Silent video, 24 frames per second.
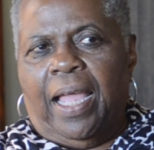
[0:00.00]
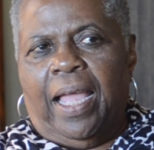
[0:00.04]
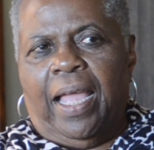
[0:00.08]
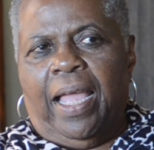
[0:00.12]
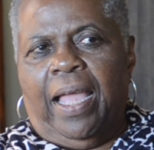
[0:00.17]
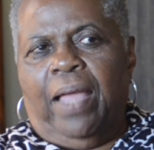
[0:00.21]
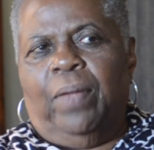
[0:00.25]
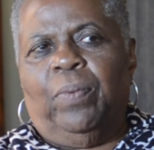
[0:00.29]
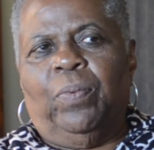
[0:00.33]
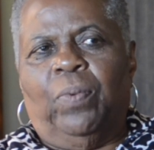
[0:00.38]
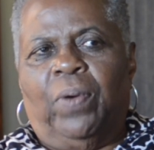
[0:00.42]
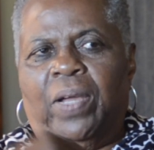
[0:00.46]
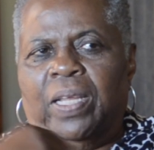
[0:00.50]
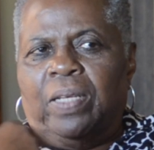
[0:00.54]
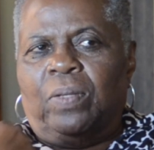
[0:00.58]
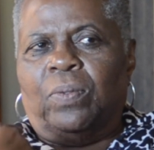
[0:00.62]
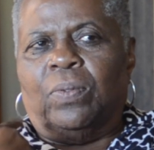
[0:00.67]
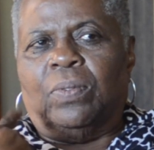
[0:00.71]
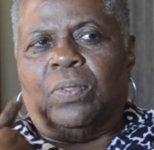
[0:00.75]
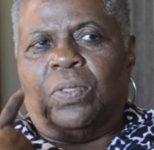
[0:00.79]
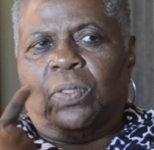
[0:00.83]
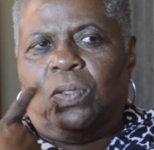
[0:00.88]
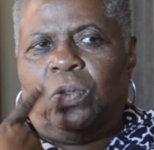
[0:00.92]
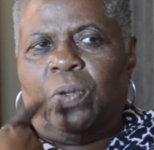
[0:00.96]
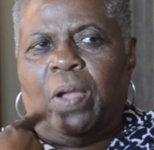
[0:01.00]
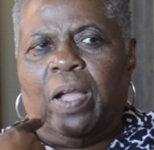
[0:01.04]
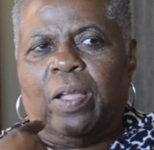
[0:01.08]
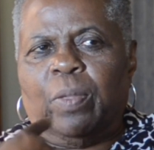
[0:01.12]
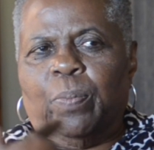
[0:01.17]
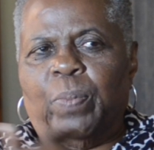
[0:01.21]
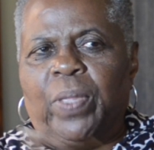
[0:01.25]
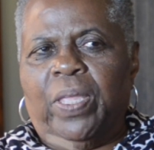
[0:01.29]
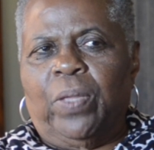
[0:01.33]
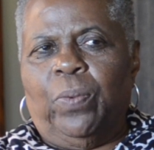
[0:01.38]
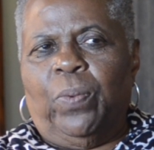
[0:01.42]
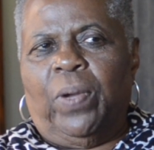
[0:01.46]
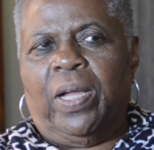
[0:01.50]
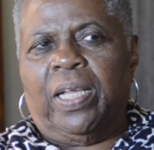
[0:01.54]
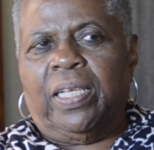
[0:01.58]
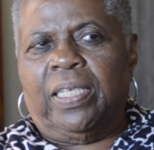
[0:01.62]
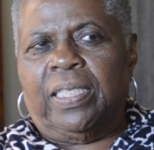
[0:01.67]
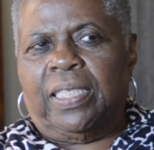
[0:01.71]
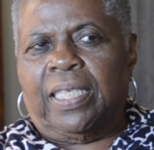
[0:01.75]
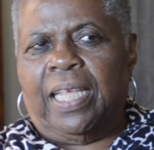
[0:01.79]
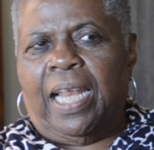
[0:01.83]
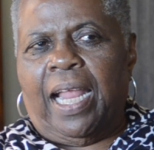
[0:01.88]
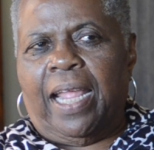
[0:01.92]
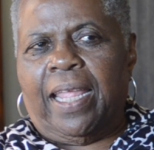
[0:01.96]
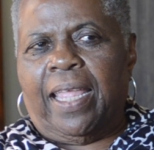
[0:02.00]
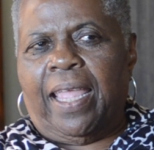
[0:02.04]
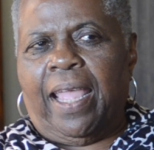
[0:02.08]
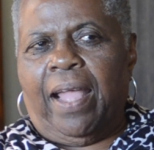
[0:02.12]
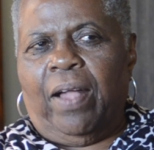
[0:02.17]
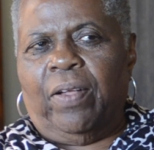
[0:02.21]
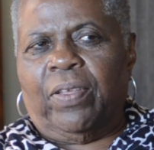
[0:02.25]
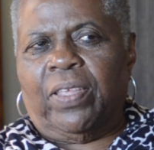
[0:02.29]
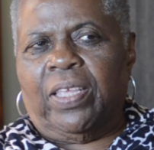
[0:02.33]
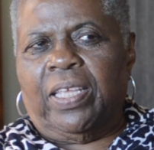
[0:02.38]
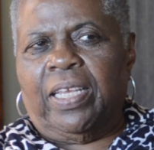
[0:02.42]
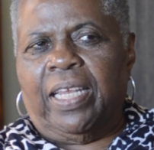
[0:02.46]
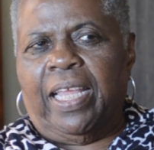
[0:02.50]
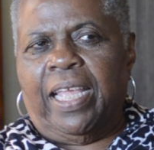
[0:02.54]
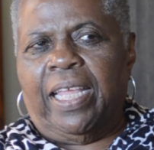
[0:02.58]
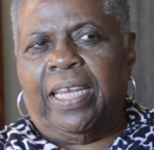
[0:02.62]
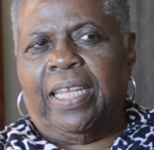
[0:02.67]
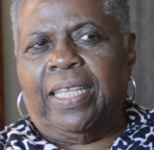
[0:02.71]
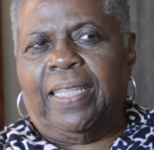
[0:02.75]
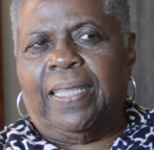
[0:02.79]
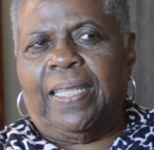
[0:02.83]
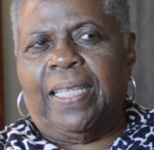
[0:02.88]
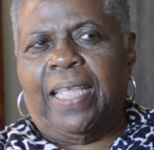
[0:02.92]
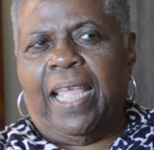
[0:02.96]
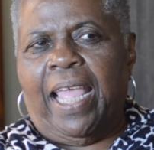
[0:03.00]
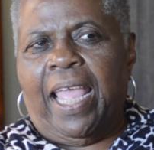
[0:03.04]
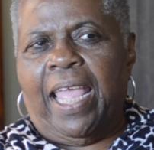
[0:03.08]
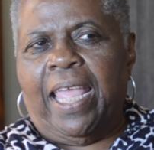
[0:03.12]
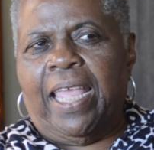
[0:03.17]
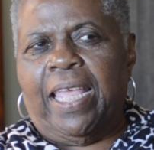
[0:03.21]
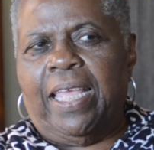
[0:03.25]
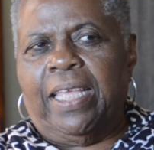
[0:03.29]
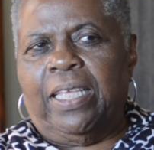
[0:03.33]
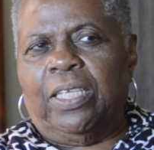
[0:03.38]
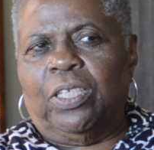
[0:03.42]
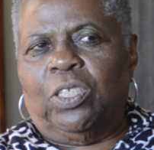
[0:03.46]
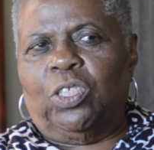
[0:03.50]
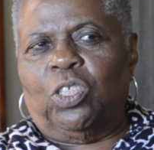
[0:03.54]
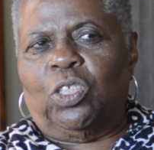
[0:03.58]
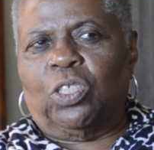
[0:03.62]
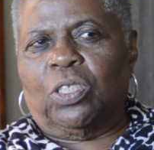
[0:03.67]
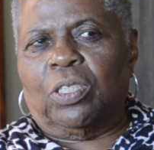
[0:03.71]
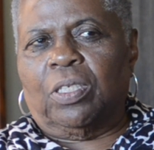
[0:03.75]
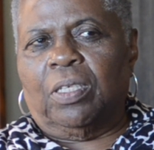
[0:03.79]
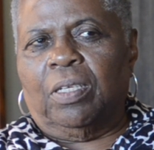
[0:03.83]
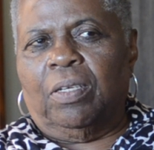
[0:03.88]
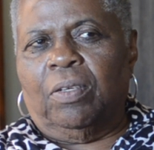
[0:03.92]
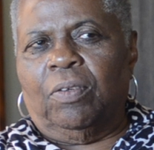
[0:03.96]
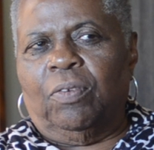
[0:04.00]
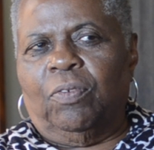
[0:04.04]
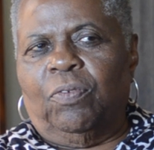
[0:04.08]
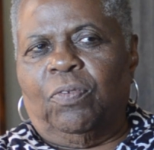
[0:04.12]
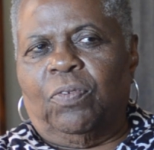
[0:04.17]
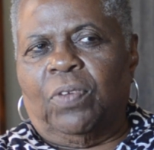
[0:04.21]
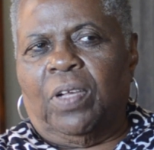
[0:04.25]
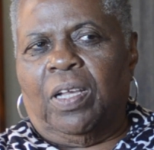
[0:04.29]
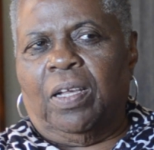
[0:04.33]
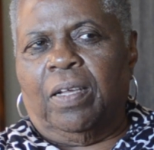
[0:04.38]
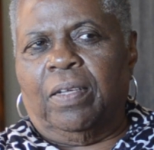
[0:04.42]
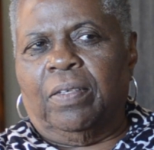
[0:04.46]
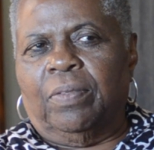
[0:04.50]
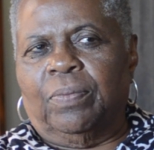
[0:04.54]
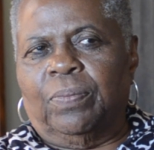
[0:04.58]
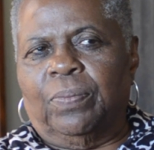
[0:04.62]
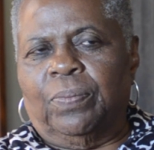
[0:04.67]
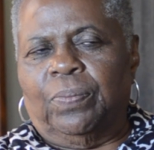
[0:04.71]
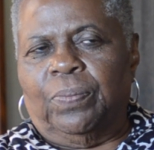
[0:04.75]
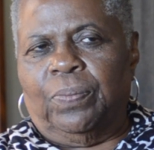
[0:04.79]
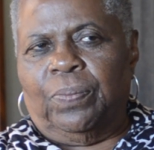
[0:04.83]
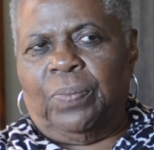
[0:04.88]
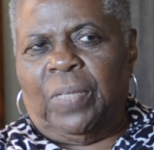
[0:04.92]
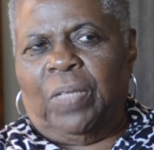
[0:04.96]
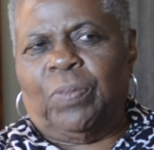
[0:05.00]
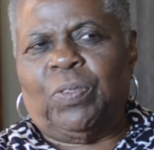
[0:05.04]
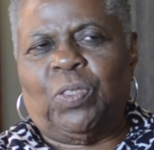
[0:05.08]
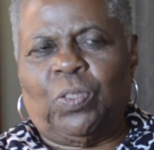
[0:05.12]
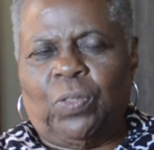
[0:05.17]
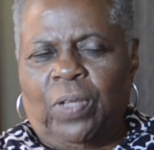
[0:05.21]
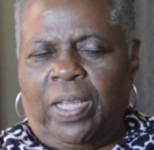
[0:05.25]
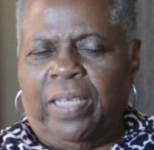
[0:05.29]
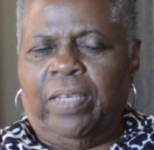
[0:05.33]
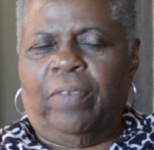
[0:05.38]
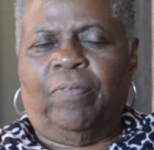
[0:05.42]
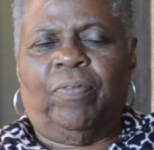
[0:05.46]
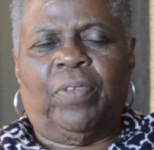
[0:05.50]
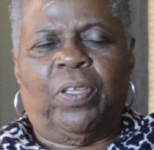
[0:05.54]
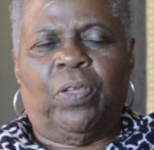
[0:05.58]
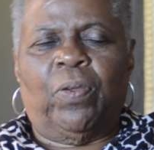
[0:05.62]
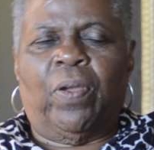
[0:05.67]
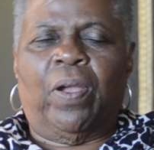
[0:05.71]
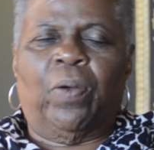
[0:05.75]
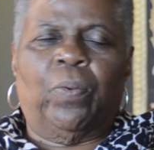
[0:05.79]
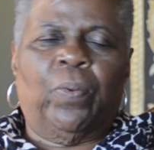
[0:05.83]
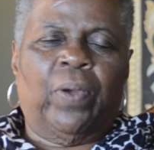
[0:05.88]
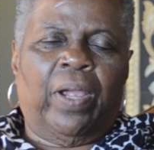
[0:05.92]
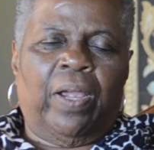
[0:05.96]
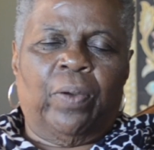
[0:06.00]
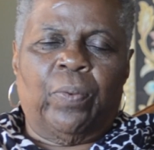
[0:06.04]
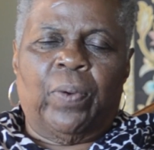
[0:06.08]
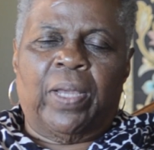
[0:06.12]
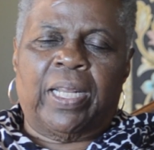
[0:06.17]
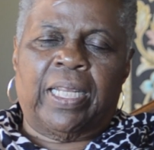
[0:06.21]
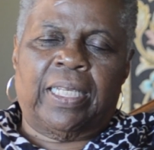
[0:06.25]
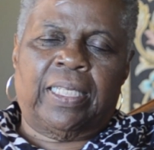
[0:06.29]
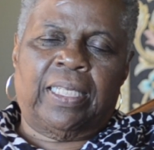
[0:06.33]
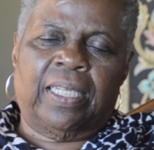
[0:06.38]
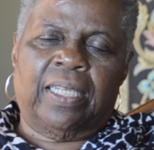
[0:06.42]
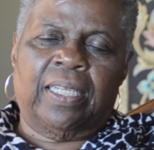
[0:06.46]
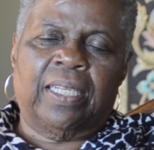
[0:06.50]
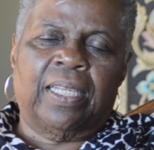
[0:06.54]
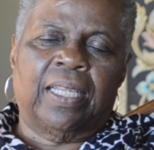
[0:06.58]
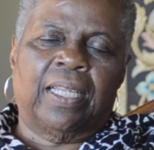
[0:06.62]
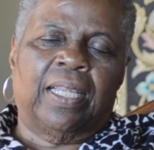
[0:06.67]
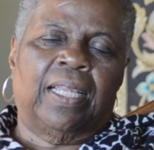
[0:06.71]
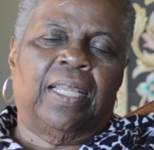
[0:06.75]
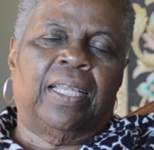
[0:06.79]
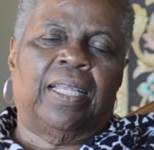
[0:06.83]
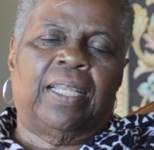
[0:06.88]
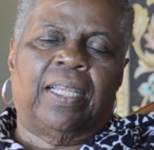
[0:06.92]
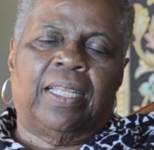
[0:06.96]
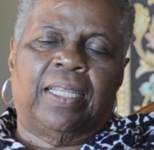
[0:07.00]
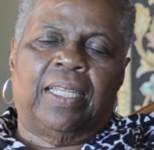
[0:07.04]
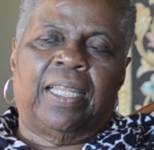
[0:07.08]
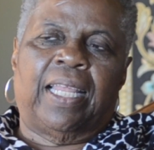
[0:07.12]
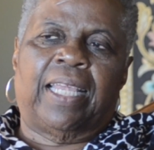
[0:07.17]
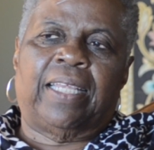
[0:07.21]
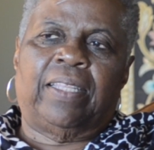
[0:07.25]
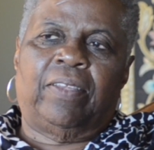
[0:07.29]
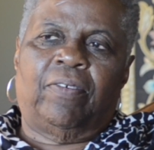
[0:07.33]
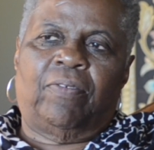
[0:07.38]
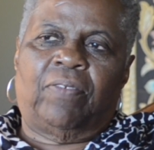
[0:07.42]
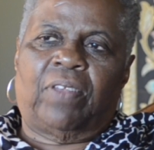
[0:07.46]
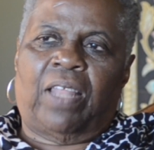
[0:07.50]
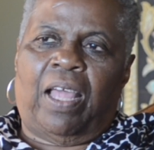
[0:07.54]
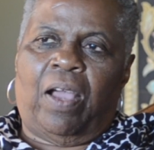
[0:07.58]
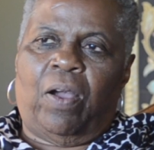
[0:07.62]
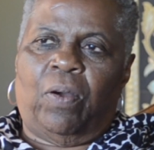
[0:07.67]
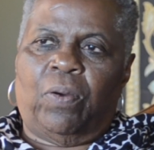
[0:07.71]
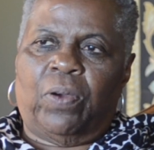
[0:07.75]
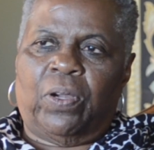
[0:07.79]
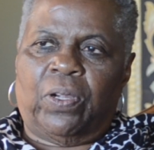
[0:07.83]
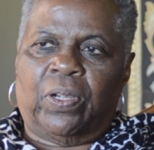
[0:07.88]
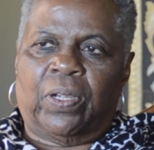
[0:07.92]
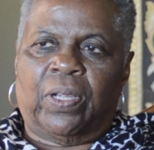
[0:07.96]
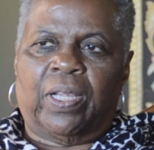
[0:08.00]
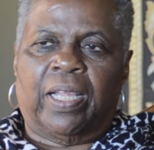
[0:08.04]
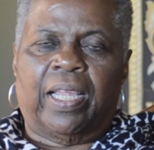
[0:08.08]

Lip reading: and what struck me was that I calculated the age of I was trying to figure out where I wanted to lay the flower,